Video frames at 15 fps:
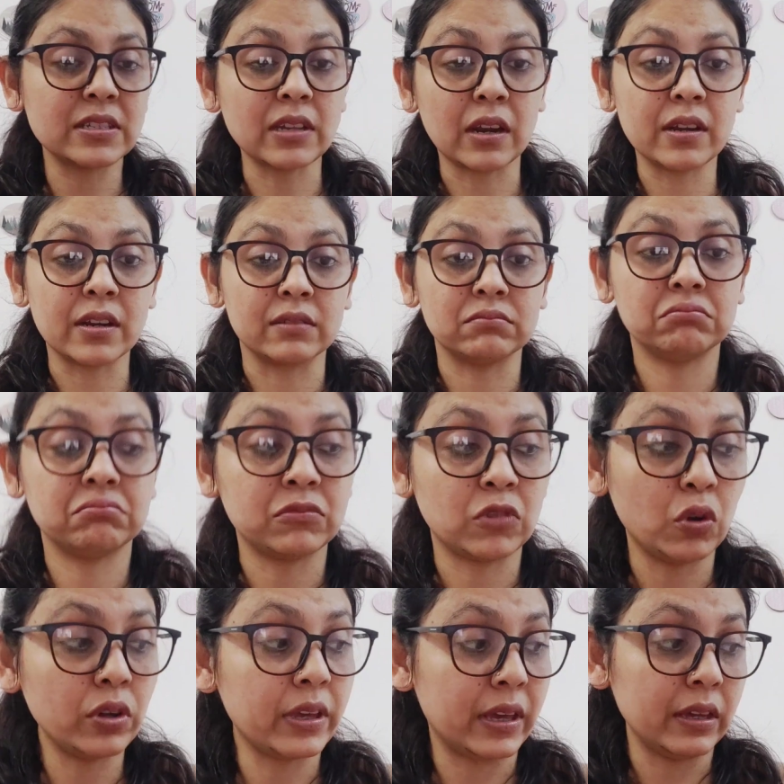sudden.
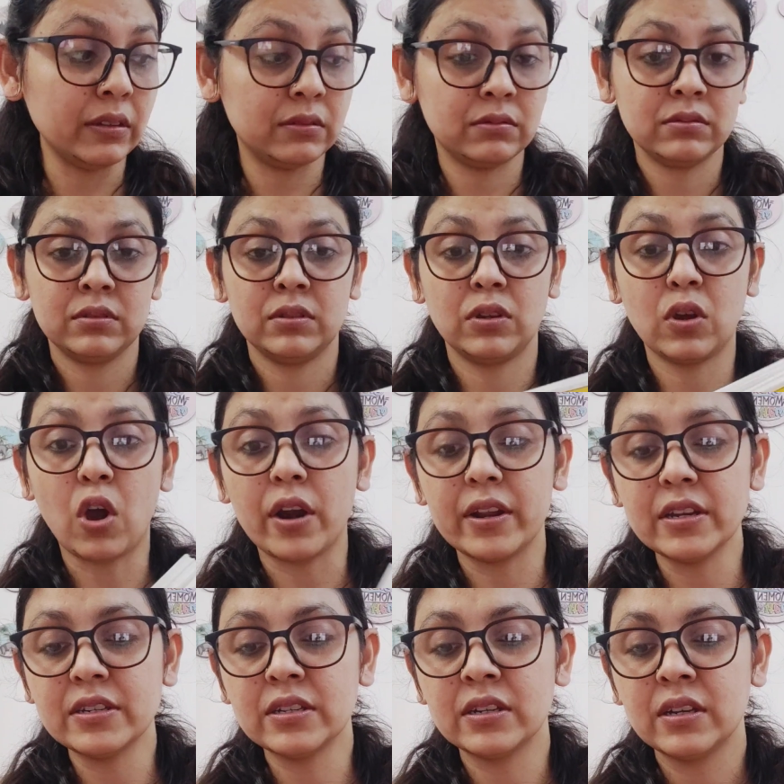Okay, got
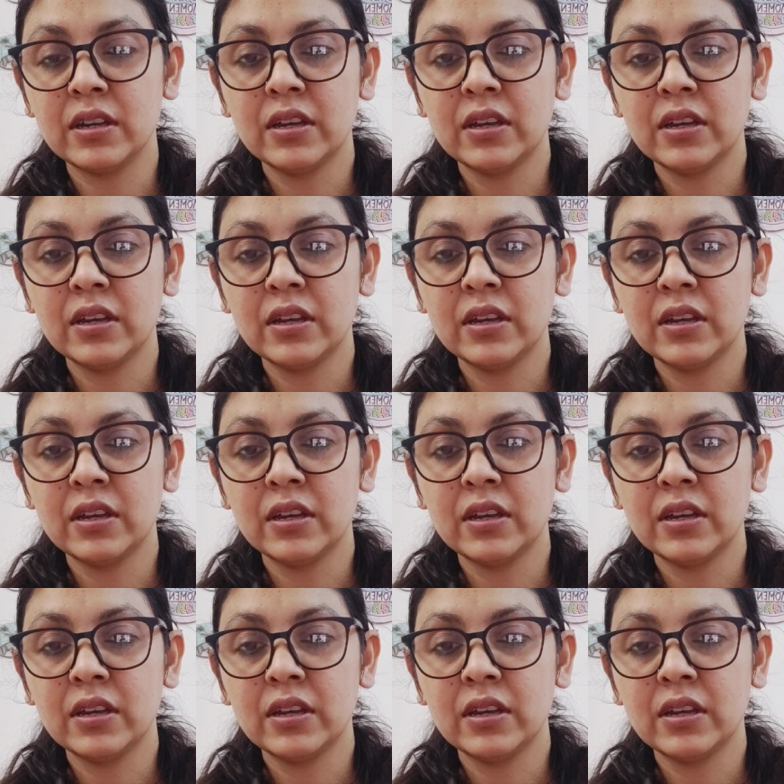it.